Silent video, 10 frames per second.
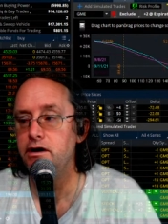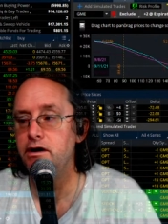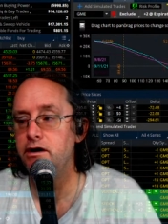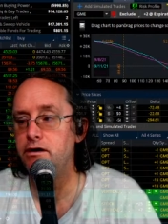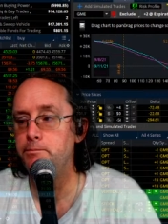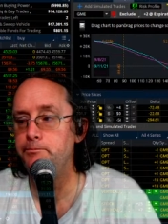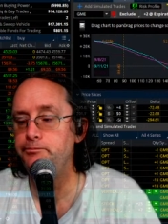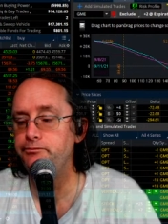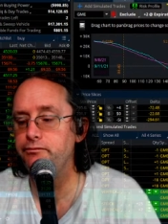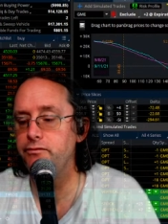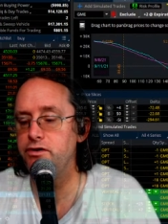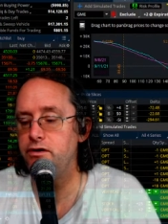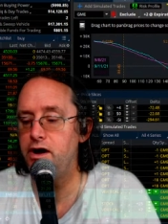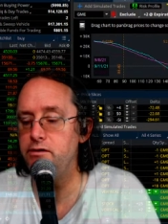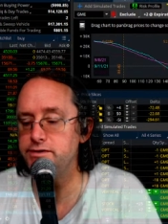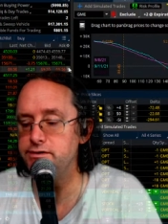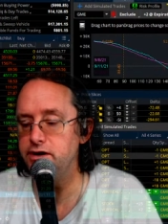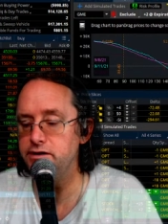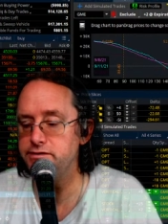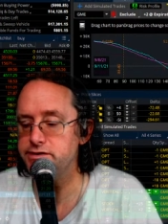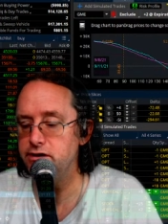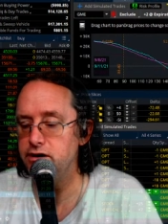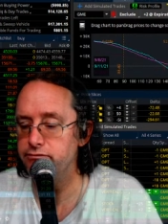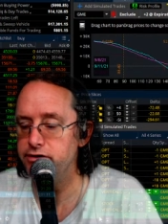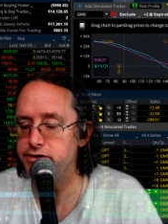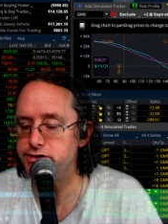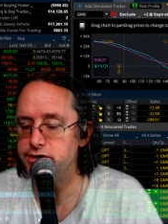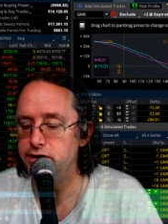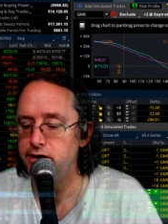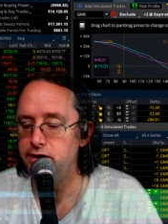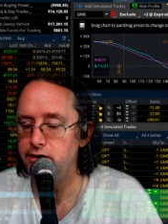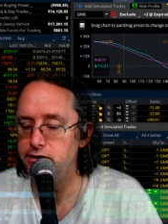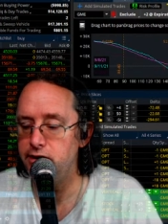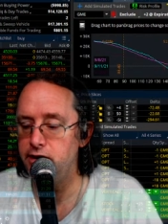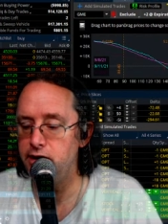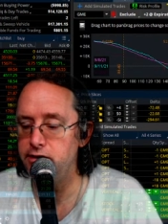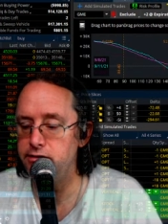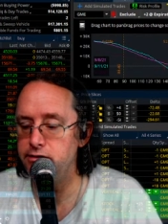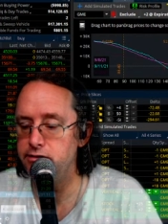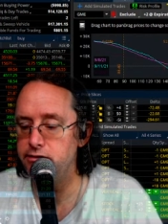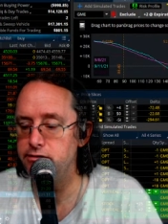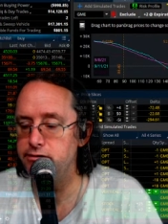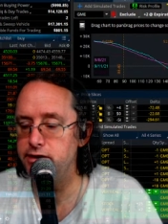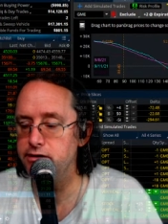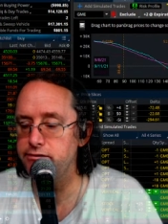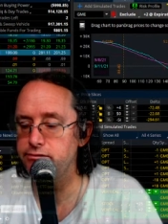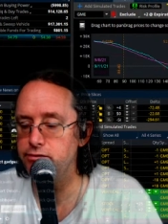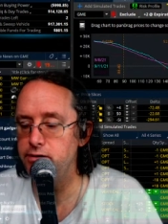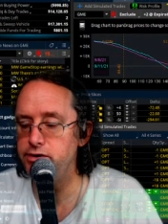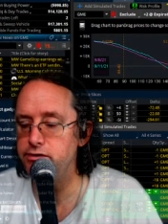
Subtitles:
I was looking at this coverage on Thinkorswim.